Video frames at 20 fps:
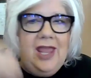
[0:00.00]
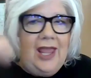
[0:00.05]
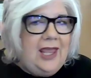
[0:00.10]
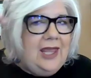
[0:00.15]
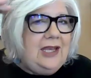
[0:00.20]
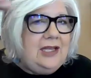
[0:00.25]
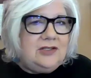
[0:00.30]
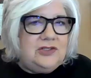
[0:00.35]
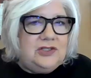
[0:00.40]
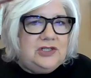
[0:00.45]

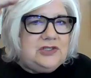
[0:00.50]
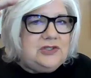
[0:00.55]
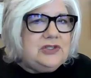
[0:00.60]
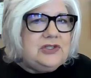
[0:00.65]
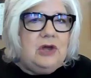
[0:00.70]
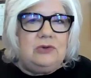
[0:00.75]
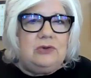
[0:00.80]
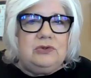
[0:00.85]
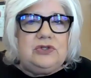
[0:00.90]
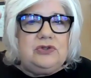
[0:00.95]
and it
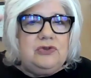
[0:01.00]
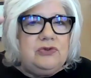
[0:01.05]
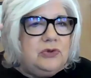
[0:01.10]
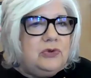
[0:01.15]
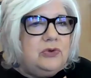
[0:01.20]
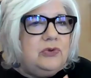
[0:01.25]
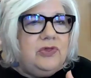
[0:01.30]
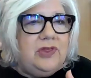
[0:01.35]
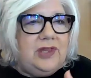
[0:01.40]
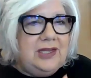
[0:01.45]
just goes
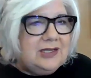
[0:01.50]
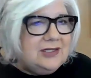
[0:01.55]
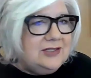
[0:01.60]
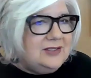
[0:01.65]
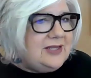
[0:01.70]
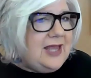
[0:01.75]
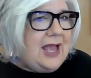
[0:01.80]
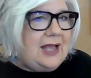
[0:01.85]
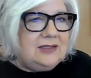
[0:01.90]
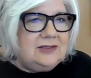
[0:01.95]
through the
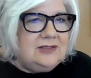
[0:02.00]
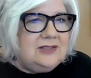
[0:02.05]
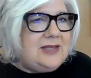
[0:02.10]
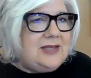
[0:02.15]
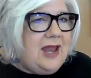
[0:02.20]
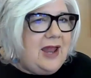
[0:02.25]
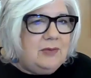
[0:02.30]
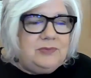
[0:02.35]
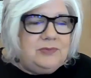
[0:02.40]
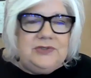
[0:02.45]
exact
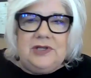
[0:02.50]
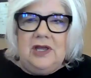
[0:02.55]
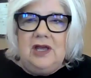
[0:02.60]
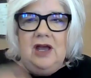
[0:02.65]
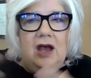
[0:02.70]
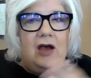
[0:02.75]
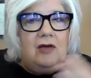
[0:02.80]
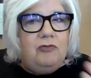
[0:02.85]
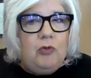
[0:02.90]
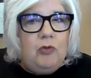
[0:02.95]
steps
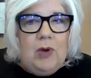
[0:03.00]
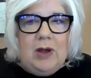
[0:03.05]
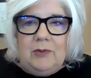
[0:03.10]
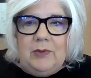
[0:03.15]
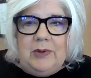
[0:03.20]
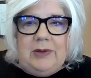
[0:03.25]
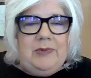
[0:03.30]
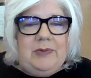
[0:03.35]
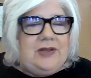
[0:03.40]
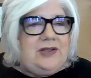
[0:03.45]
of
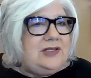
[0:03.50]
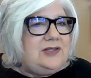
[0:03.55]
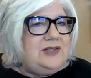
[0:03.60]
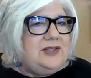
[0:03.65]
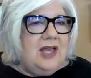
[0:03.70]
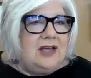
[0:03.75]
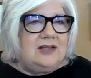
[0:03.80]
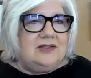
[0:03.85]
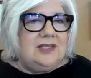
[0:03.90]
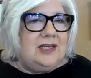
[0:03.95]
what we've been
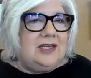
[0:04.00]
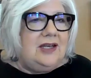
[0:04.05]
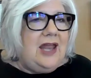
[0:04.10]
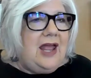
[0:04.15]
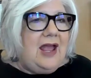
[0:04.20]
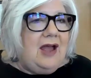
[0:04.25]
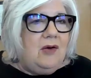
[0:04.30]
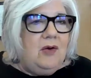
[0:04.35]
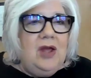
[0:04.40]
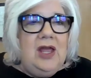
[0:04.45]
discussing
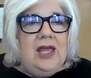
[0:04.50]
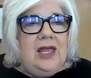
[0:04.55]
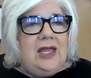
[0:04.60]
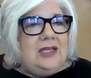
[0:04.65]
now.